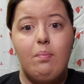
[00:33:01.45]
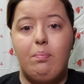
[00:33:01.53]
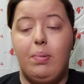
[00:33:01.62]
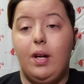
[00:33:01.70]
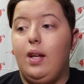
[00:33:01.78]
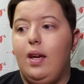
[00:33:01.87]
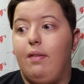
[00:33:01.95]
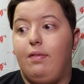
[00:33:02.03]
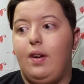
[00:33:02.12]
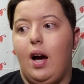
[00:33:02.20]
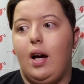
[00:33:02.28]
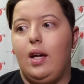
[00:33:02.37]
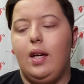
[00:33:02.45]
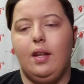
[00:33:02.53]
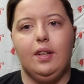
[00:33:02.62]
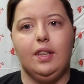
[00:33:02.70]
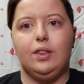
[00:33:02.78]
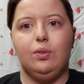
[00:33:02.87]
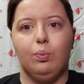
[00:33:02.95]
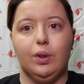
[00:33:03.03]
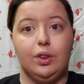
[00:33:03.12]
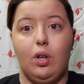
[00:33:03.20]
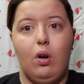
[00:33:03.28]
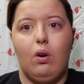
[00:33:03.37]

But if not, and this was